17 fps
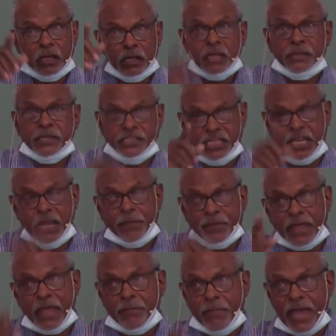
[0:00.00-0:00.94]
cheaper
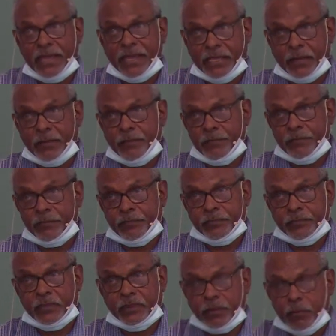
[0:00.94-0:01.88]
they make them,
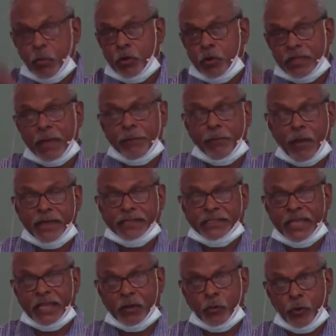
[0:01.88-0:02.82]
the more they break
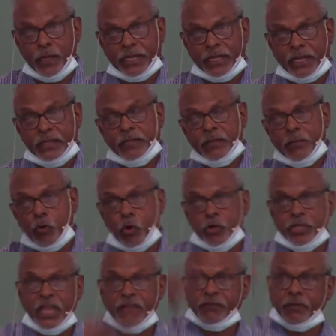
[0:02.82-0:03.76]
down quicker, the more you
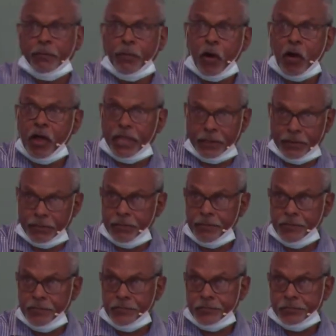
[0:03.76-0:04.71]
have to buy it.
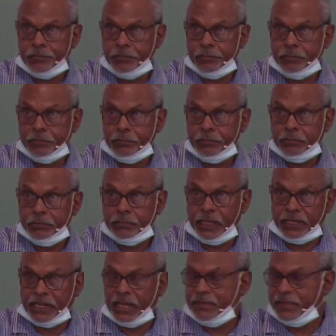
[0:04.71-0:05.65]

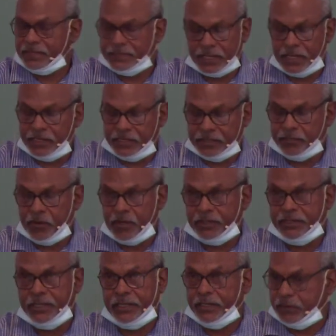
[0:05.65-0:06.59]
Okay, that's only just my
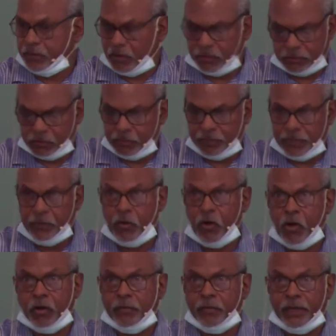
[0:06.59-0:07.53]
thinking. I could be
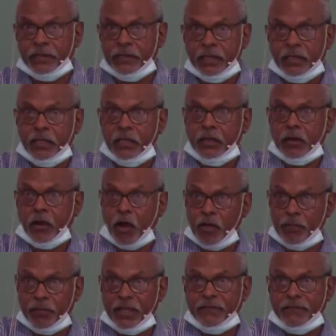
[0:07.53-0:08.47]
wrong, but I
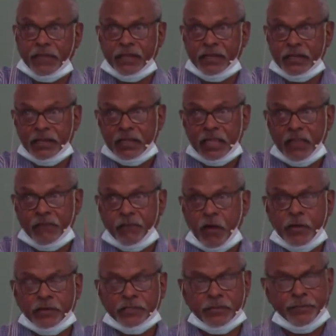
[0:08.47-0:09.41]
believe that if I
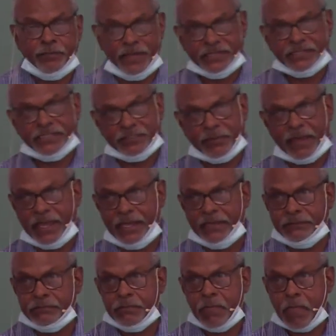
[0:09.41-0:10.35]
was a businessman,
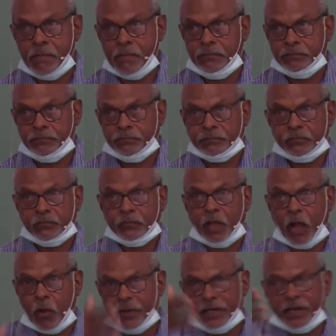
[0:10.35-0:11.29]
I
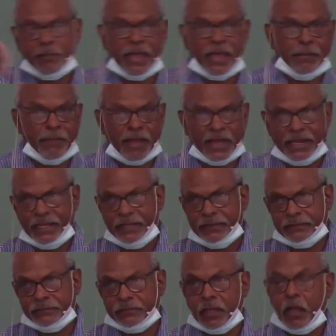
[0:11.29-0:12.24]
wanted to make money,
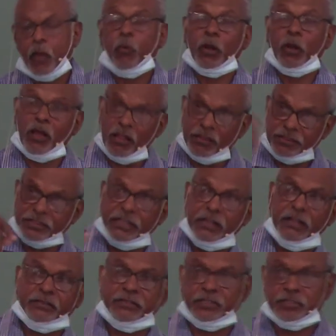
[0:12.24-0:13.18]
well, I'll sell
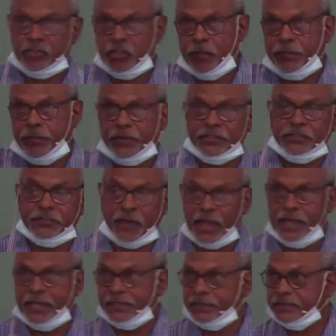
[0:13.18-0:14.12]
to stupid
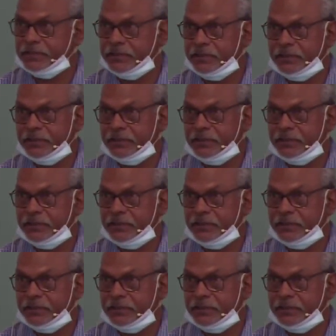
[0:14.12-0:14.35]
Australians